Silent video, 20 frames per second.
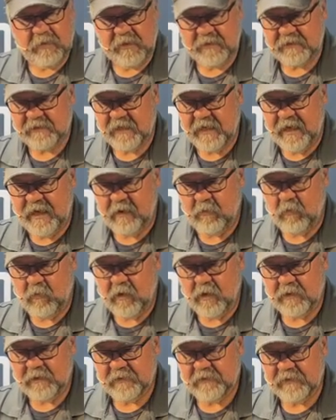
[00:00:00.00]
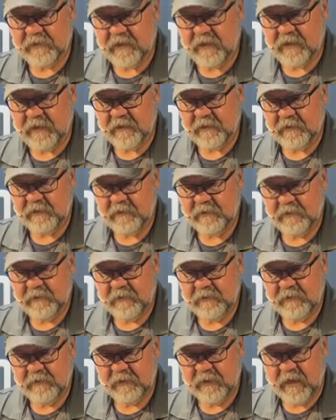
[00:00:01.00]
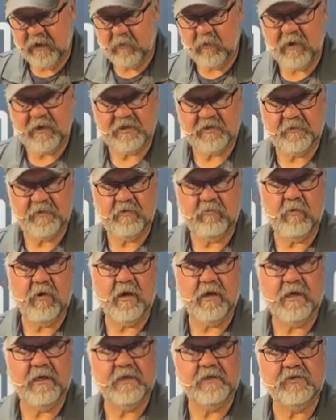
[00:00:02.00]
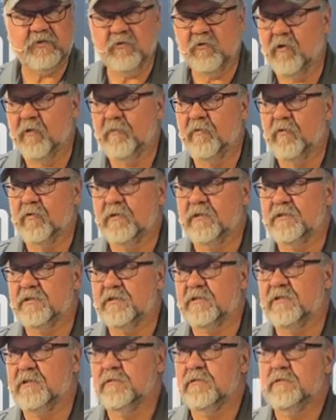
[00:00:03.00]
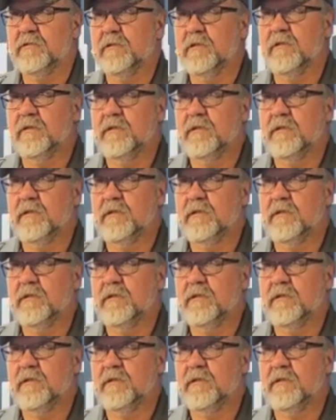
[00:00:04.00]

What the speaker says: but I want it to be rugged and durable because